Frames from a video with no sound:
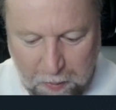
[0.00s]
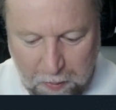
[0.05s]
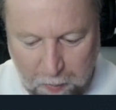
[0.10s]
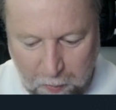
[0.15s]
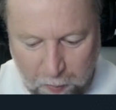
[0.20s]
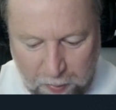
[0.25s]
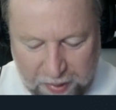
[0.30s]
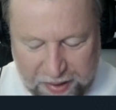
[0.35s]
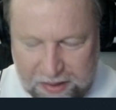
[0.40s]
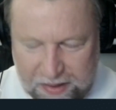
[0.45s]

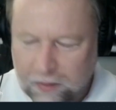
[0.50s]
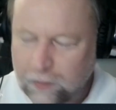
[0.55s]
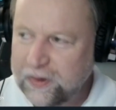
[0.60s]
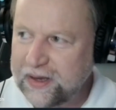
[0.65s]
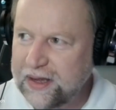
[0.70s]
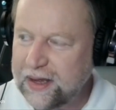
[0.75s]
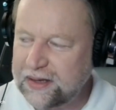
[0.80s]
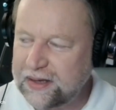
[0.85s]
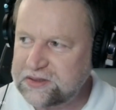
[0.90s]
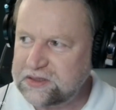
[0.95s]

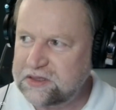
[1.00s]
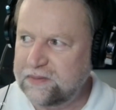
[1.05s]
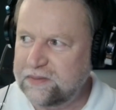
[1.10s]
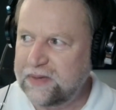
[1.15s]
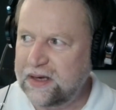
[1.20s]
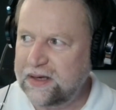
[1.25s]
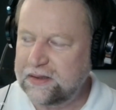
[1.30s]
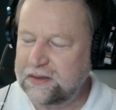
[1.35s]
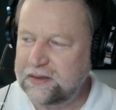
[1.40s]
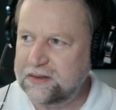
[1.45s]
we
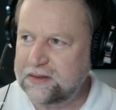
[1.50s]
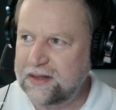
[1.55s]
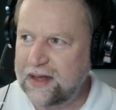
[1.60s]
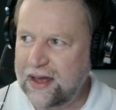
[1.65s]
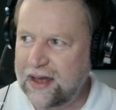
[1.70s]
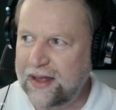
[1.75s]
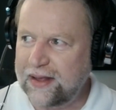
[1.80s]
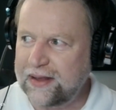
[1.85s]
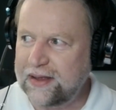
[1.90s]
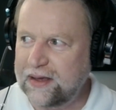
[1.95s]
estimated
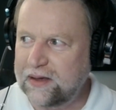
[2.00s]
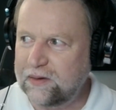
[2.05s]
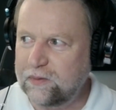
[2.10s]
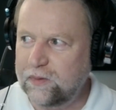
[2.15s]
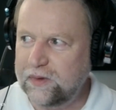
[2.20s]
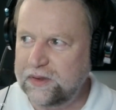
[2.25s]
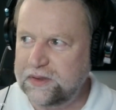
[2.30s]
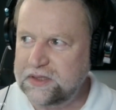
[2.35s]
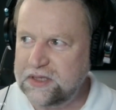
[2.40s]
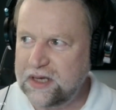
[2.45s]
that it
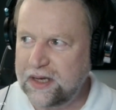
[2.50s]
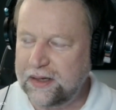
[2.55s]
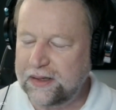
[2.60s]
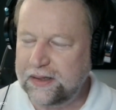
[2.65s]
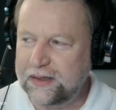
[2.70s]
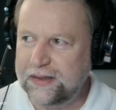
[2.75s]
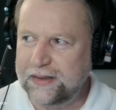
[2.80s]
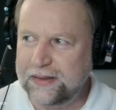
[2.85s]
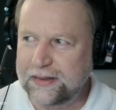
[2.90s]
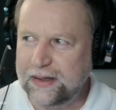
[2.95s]
would
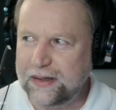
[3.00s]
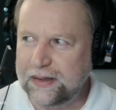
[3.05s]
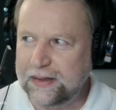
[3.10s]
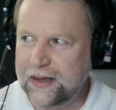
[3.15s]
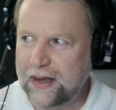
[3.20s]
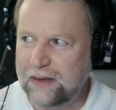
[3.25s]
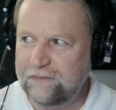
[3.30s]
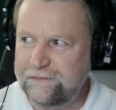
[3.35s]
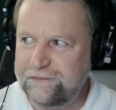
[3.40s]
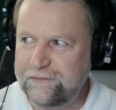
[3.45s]
take
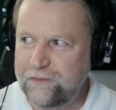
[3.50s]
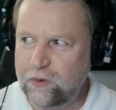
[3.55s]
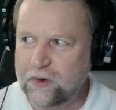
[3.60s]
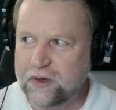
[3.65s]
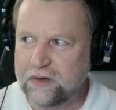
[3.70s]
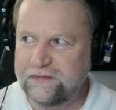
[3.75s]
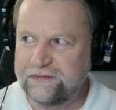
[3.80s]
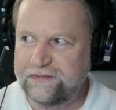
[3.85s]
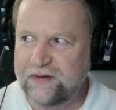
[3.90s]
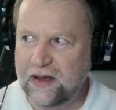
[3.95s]

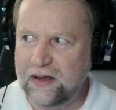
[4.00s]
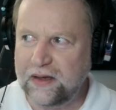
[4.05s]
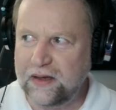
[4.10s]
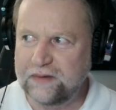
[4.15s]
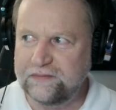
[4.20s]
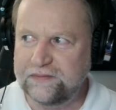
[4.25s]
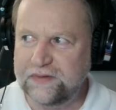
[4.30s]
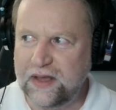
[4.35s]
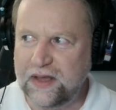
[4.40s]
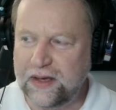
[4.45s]

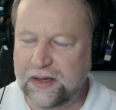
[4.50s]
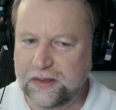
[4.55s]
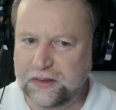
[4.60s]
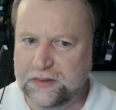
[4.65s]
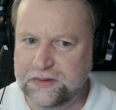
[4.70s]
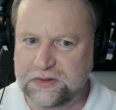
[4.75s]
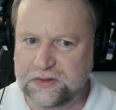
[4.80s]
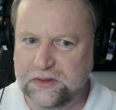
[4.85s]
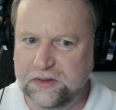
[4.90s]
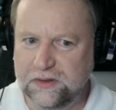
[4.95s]
45
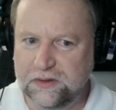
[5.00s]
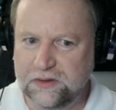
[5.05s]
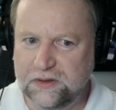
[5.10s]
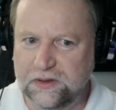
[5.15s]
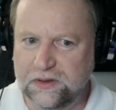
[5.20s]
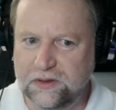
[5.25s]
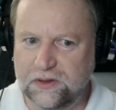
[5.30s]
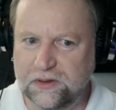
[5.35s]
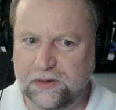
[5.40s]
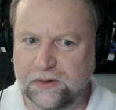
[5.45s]
days
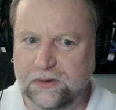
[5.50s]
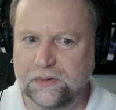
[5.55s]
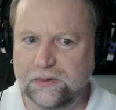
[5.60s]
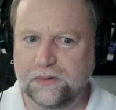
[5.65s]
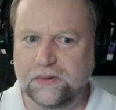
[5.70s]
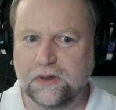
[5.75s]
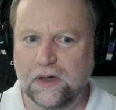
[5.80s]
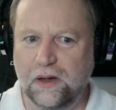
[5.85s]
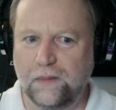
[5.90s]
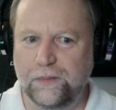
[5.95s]
to
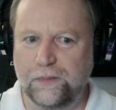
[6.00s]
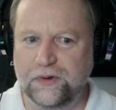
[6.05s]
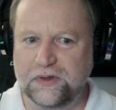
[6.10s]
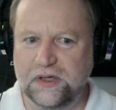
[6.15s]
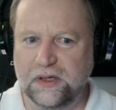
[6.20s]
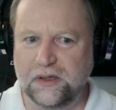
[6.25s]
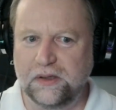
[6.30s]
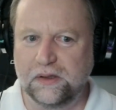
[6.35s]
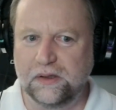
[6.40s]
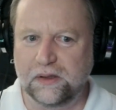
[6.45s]
do a
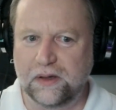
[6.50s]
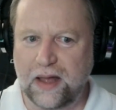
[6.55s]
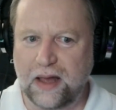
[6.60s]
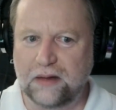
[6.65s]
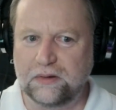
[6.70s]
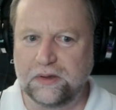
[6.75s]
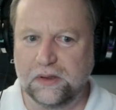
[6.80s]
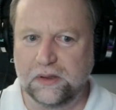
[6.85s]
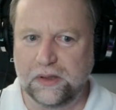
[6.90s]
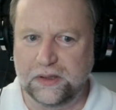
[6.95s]
particular
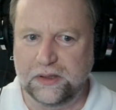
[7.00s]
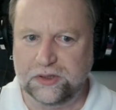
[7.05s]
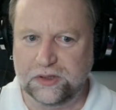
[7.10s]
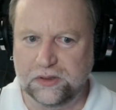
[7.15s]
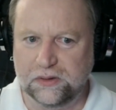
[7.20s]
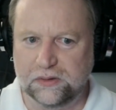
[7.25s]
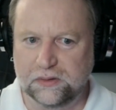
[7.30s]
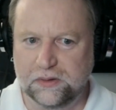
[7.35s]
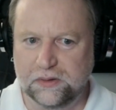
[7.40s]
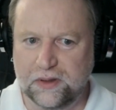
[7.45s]

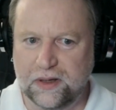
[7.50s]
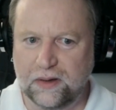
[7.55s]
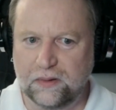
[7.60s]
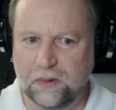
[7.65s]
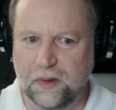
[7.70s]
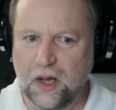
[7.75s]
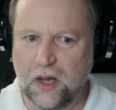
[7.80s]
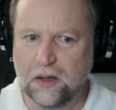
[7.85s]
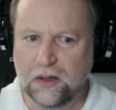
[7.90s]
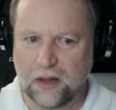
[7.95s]
calculation
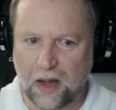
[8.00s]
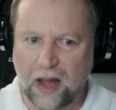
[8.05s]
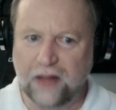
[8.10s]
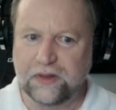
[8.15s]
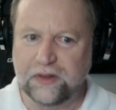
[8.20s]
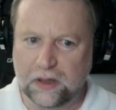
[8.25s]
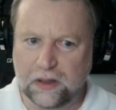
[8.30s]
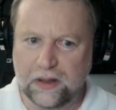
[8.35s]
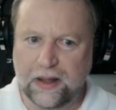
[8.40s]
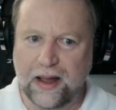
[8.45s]
on
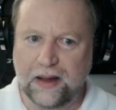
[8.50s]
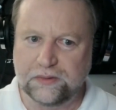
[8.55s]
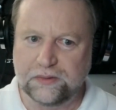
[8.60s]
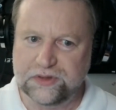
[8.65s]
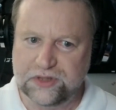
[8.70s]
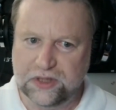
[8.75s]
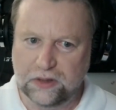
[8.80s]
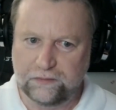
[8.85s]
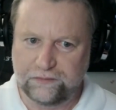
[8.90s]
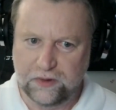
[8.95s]
the cloud.
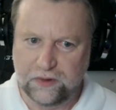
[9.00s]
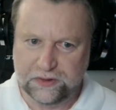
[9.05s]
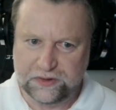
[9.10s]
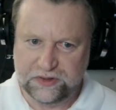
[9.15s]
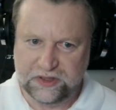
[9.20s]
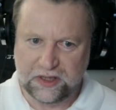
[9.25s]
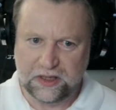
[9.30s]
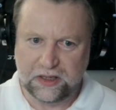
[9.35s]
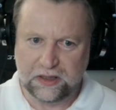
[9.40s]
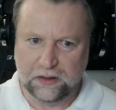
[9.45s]
So if you're
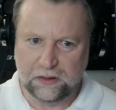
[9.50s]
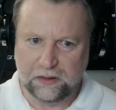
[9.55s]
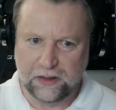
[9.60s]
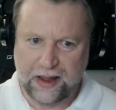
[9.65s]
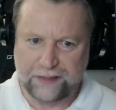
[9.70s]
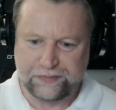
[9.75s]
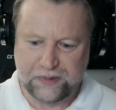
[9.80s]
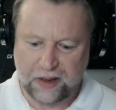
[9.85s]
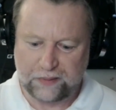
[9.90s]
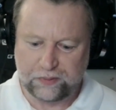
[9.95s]
sitting on the
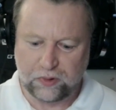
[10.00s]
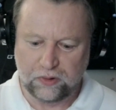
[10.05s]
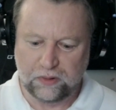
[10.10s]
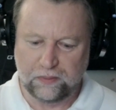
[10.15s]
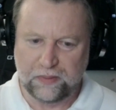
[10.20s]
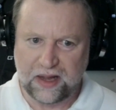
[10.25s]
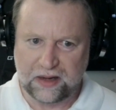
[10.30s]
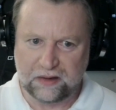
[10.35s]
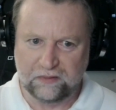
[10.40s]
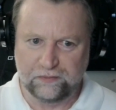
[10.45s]
laptop going
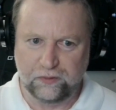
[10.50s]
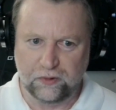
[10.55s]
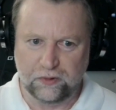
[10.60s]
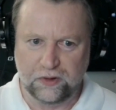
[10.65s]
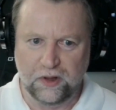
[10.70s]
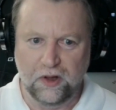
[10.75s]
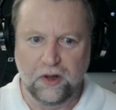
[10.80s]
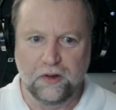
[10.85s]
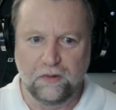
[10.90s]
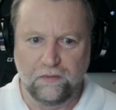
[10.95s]
back and
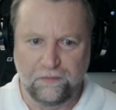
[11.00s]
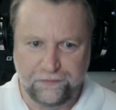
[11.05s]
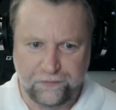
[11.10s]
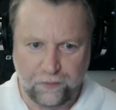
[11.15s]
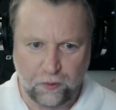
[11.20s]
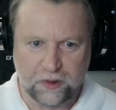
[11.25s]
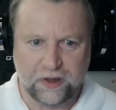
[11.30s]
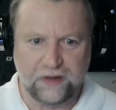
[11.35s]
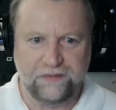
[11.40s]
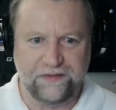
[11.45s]
forth,
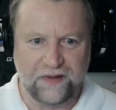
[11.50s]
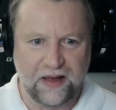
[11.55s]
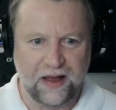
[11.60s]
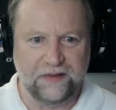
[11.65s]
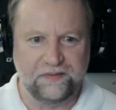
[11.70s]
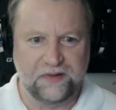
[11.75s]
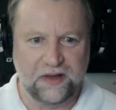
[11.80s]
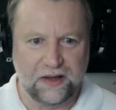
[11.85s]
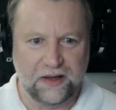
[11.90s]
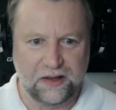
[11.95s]

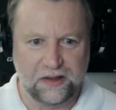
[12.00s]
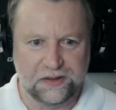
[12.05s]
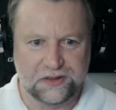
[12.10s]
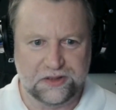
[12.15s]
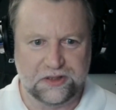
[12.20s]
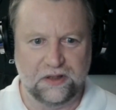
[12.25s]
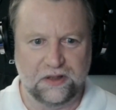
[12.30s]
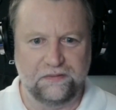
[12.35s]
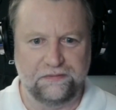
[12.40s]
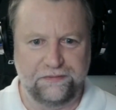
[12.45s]
45
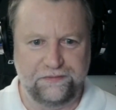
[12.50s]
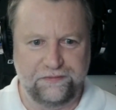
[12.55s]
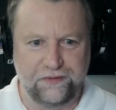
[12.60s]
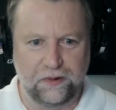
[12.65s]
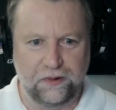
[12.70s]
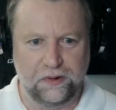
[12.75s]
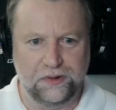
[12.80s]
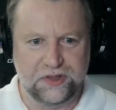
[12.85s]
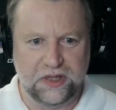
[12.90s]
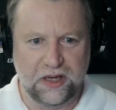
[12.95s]
days of
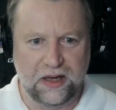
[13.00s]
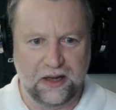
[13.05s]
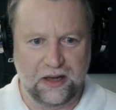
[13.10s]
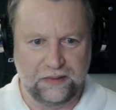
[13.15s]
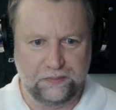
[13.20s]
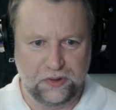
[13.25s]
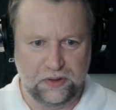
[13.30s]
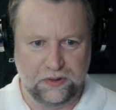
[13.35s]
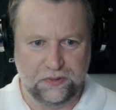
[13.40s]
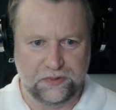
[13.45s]

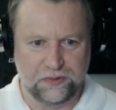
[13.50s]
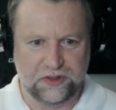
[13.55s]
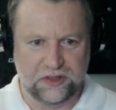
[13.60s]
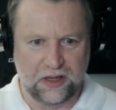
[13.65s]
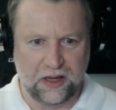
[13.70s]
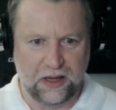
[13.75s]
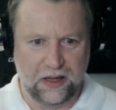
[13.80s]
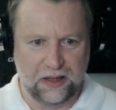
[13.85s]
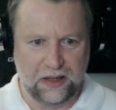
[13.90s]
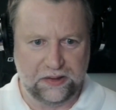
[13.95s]
full-time
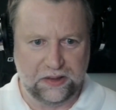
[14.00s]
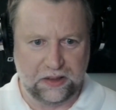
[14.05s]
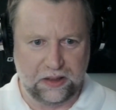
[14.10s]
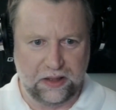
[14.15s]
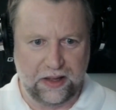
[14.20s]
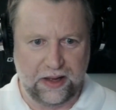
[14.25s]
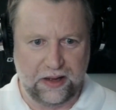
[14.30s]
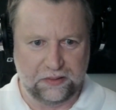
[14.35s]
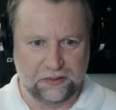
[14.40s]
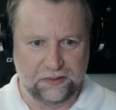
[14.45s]
use on the
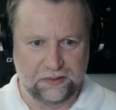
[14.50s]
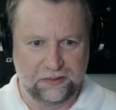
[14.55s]
cloud.